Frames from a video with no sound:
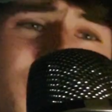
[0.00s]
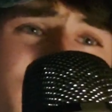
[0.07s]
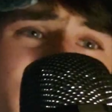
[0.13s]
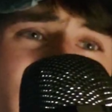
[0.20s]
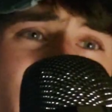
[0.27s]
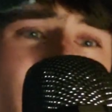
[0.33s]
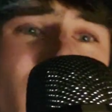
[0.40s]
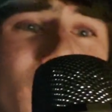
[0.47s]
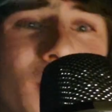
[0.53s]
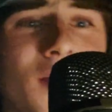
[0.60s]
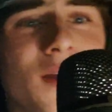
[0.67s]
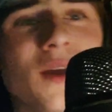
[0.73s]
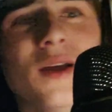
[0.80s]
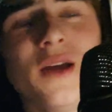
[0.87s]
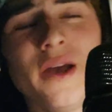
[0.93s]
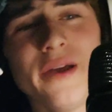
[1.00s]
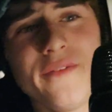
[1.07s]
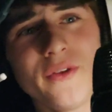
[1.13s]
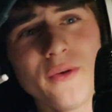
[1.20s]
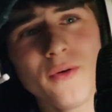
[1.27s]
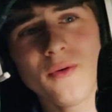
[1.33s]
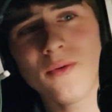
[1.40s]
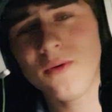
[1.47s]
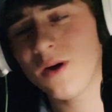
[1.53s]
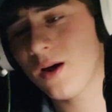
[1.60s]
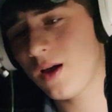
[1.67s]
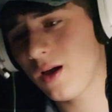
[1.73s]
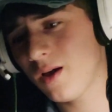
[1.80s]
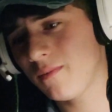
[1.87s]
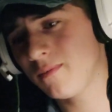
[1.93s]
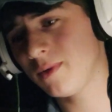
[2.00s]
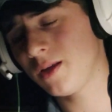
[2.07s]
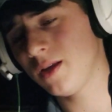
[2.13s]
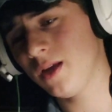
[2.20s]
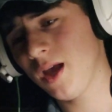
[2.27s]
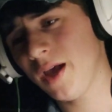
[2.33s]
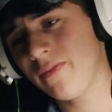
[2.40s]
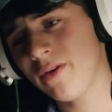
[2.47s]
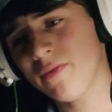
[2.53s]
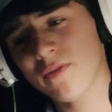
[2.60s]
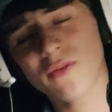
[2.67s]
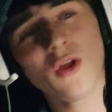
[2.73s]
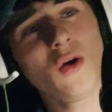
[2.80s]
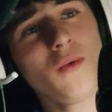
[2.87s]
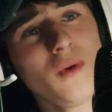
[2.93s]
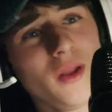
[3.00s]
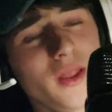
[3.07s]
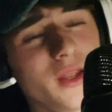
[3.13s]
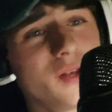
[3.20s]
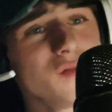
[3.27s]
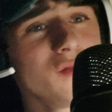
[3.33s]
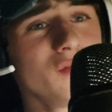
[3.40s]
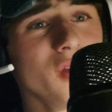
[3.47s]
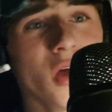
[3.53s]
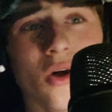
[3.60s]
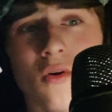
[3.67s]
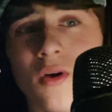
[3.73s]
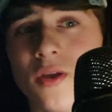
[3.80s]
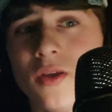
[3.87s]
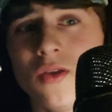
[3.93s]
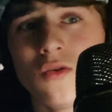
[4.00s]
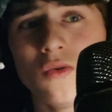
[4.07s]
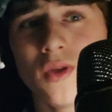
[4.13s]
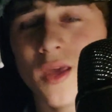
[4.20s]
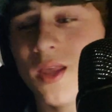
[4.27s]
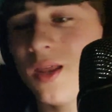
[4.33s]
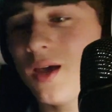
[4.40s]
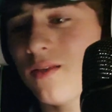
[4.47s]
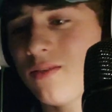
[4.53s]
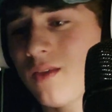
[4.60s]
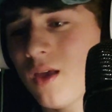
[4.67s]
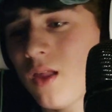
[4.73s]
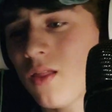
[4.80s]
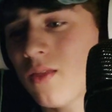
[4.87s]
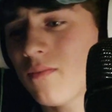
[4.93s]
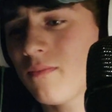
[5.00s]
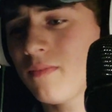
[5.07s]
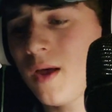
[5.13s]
Now, if you have ever flown one of these, you know you cannot tell.